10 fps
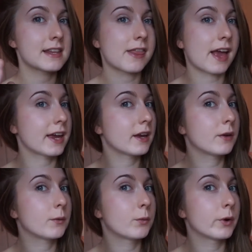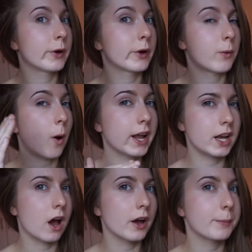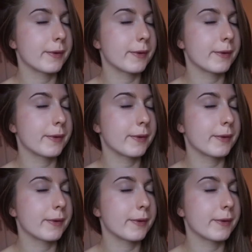they were quite low,